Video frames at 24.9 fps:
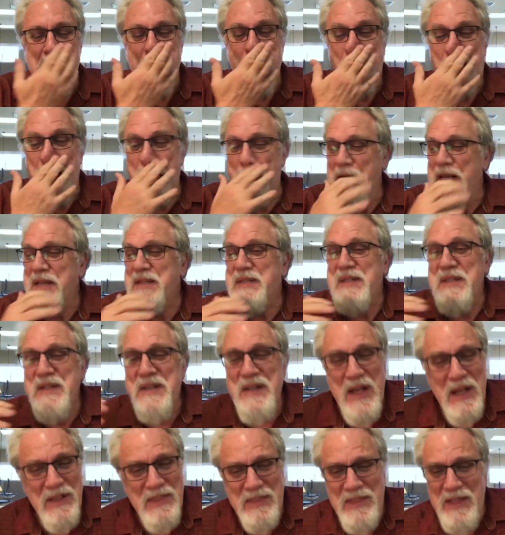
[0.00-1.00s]
There is
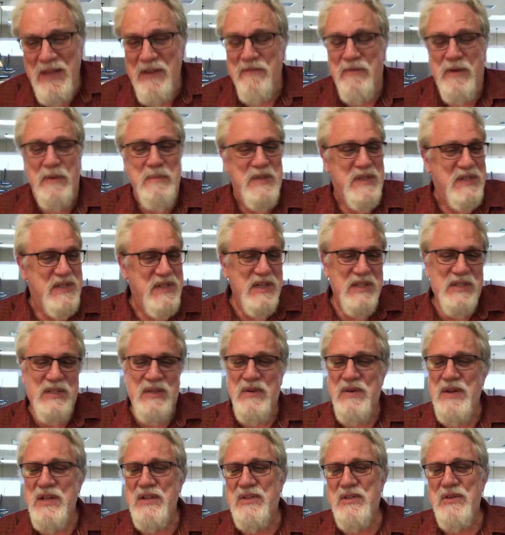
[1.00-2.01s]
nothing from
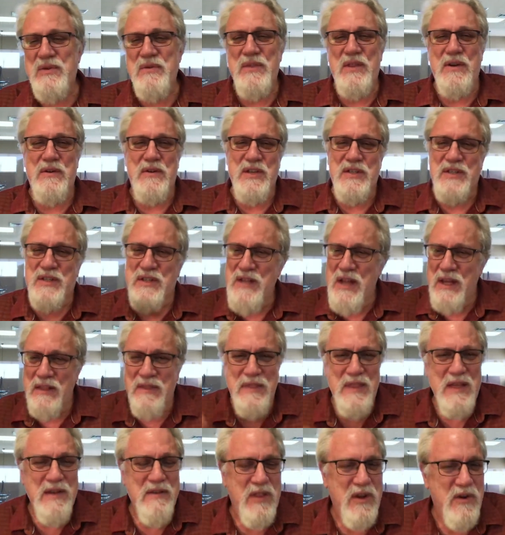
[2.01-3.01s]
632. There is
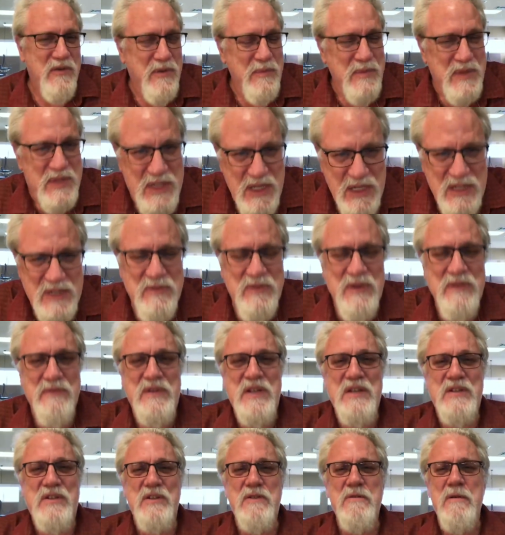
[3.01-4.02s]
nothing there from
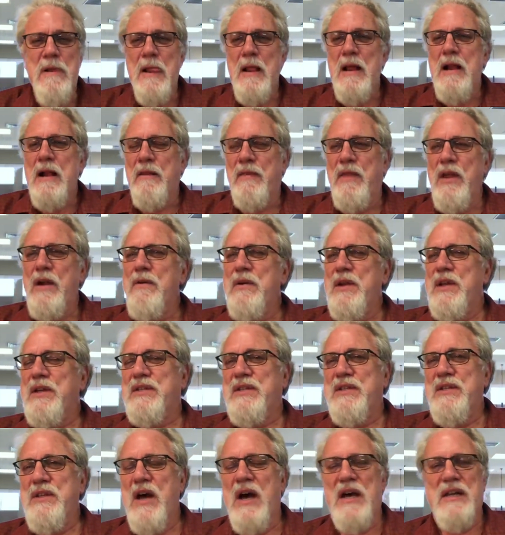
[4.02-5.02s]
652. There
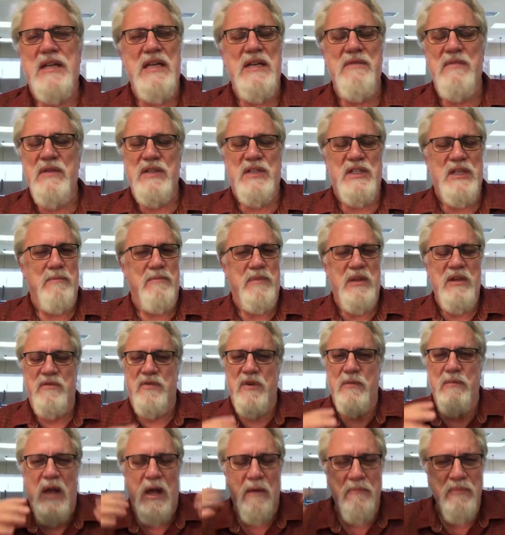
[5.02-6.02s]
is not even something
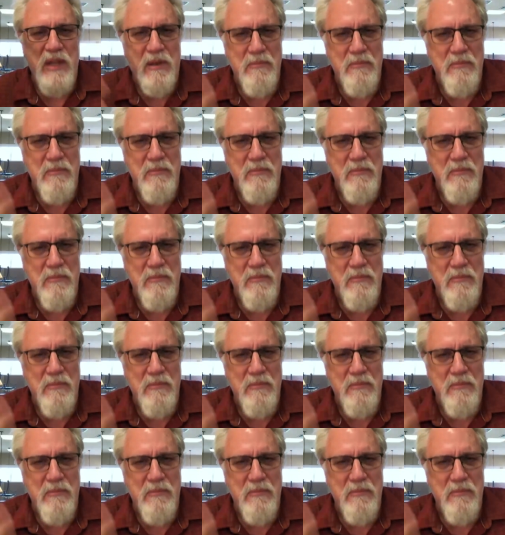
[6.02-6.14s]
from Abd